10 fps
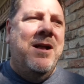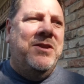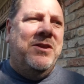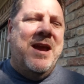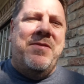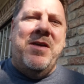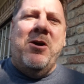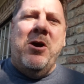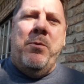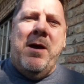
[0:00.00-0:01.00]
until he had that
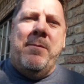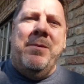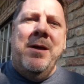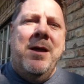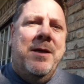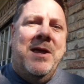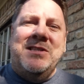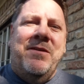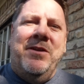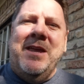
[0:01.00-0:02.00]
heart problem.
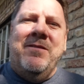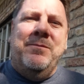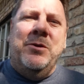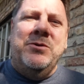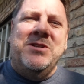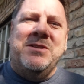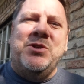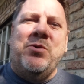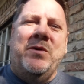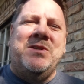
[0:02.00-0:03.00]
He's definitely giving Lucci
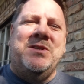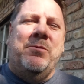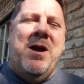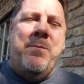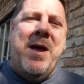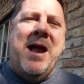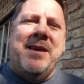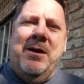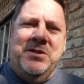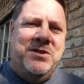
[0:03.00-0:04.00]
some choices at right
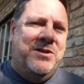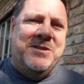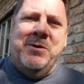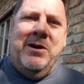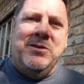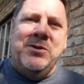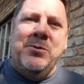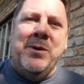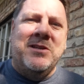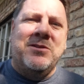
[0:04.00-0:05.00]
back now. Justin Tate's been great
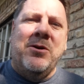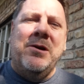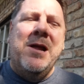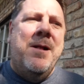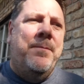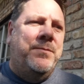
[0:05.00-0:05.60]
too, but he's hurt.